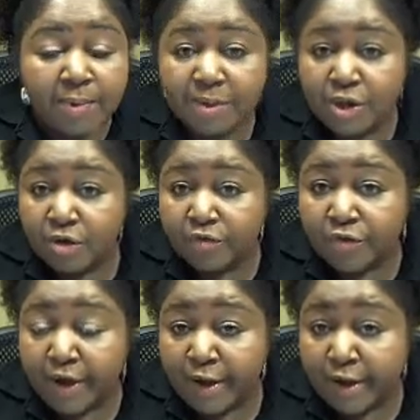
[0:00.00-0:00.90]
put me here
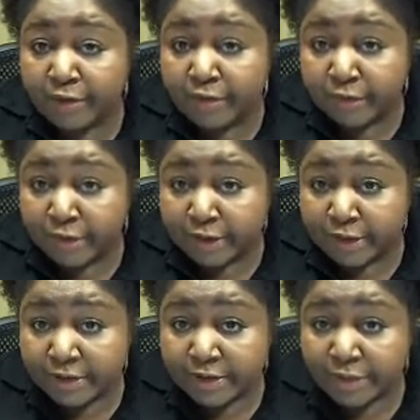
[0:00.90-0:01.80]
for
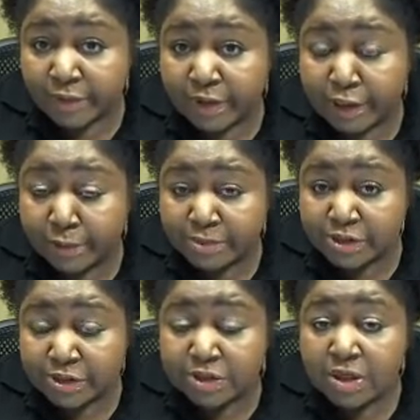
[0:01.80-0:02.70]
everyone when it
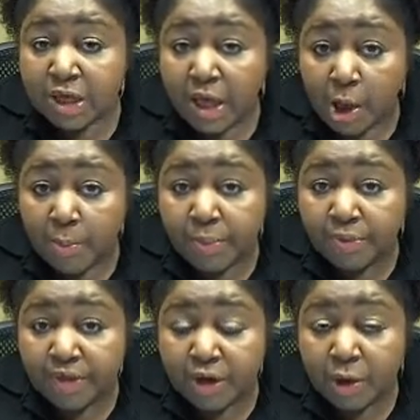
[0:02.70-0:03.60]
comes to
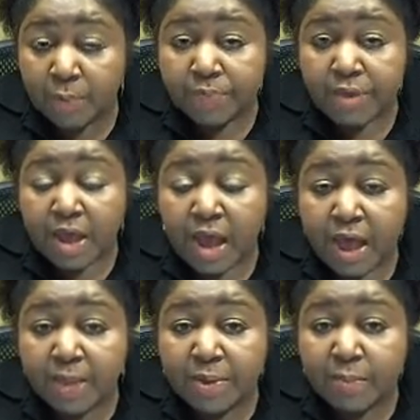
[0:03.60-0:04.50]
helping with hair.
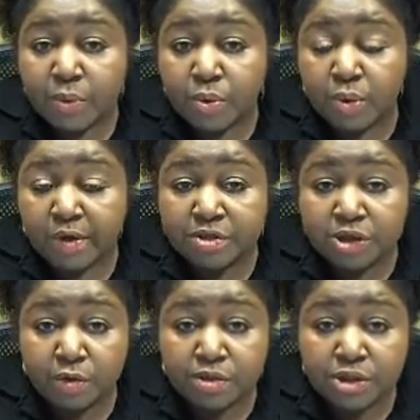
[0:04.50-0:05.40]
And people who have
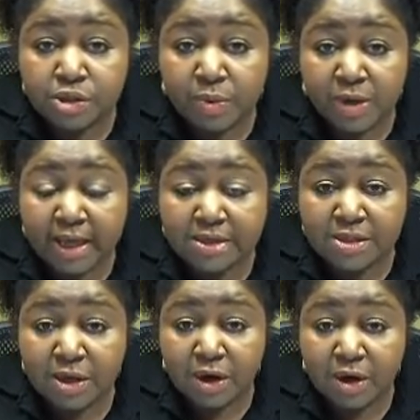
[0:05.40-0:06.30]
chosen to
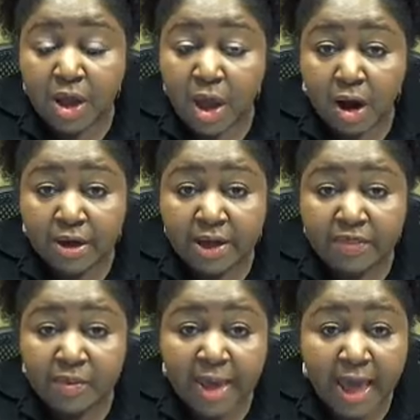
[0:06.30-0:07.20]
relax their hair are
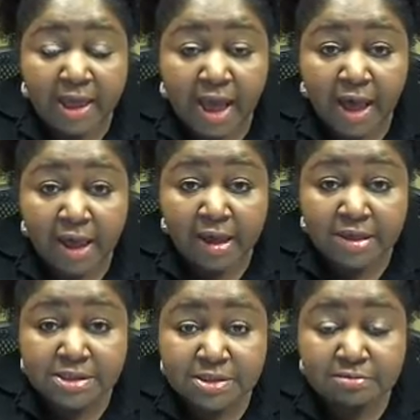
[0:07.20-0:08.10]
not the bad
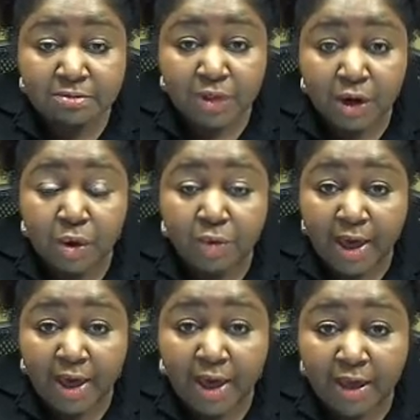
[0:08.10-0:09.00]
guys. They're
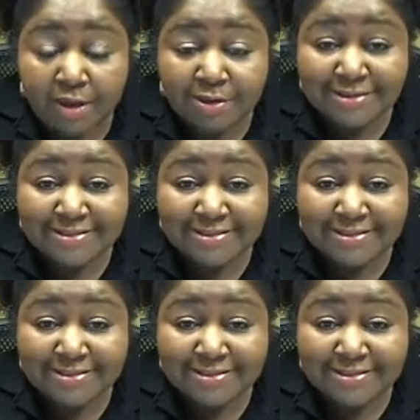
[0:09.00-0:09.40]
okay.